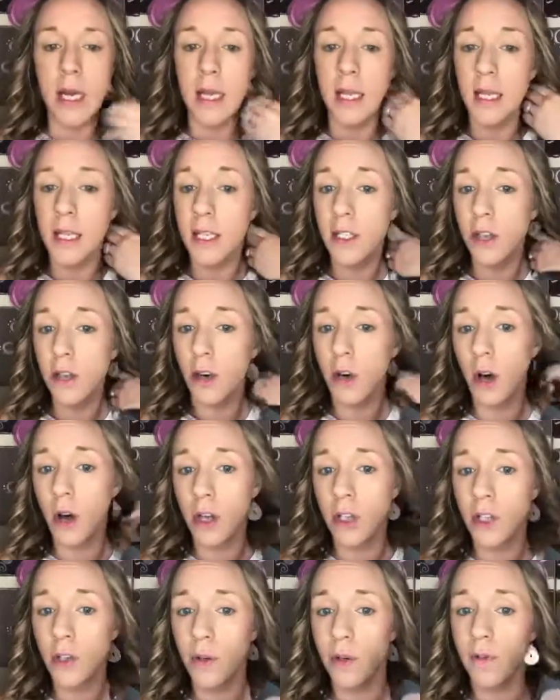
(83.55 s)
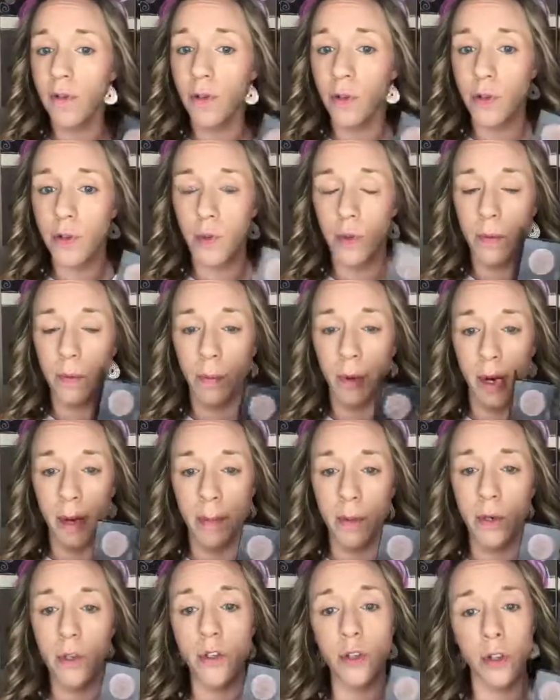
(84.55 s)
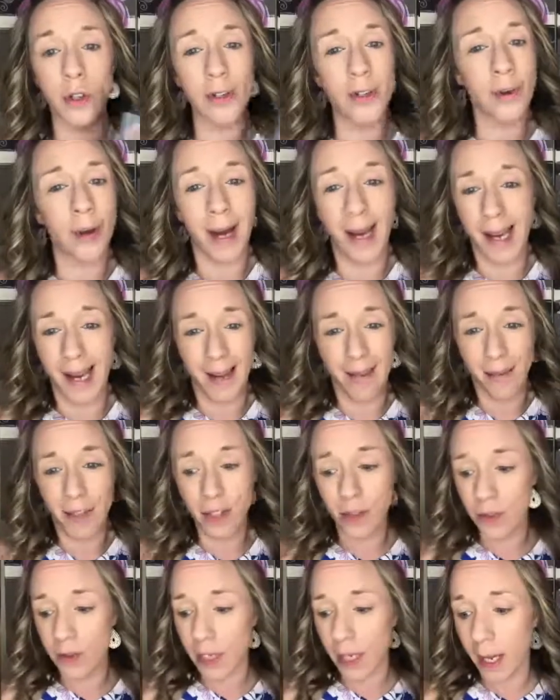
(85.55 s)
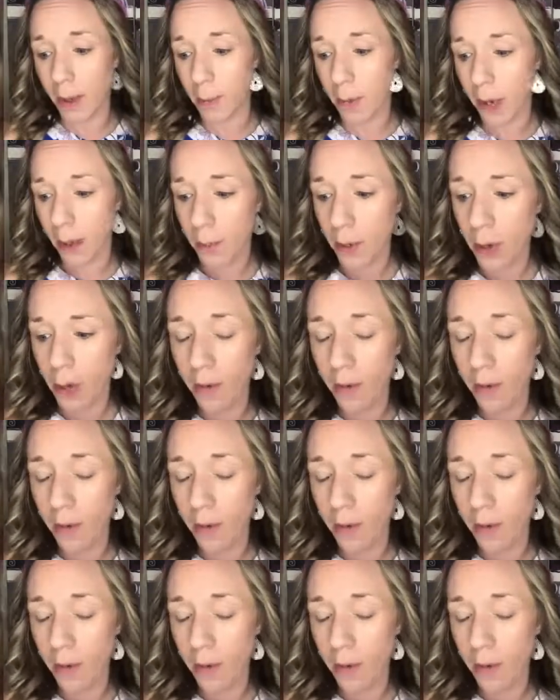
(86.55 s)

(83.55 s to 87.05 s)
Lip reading: These are also infused with primer, so you don't have to use eye primer.